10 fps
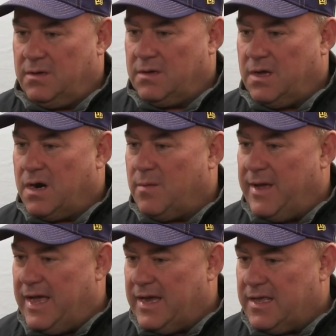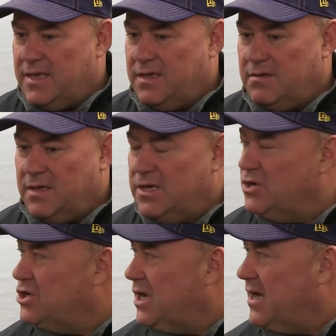Connor Mackey,
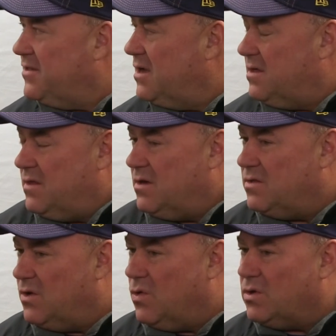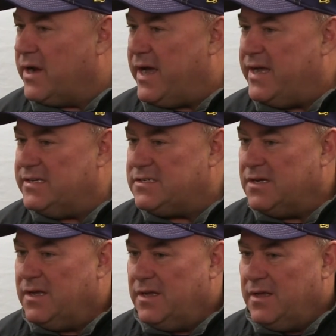Ian Scheid, the older guys
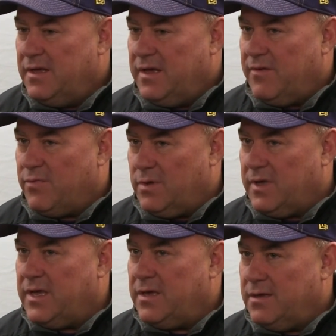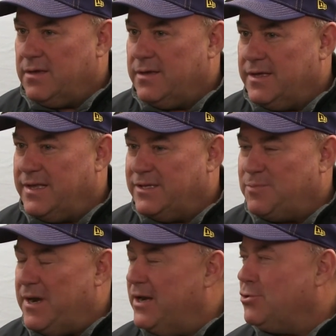have really, it's
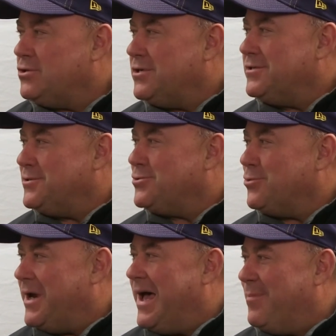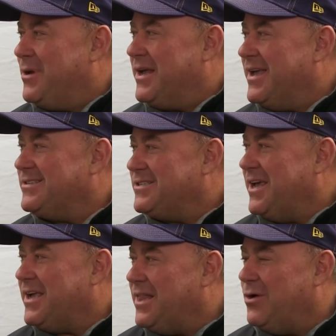been interesting since what happened against
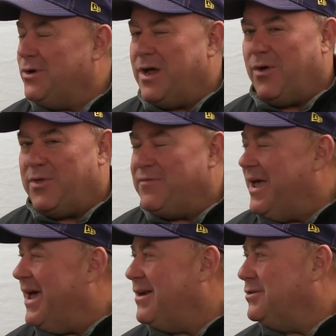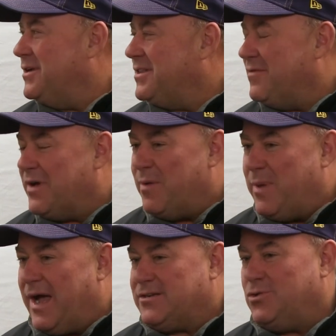St. Cloud and how they've handled it. They've gone
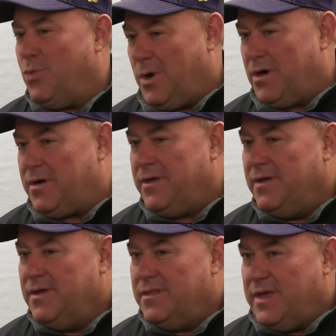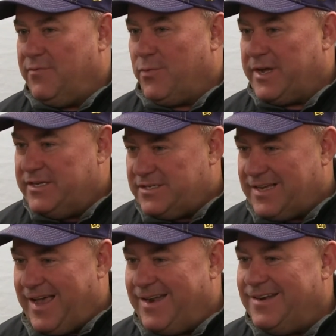back to work, they've
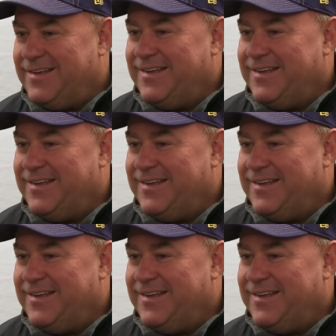reset.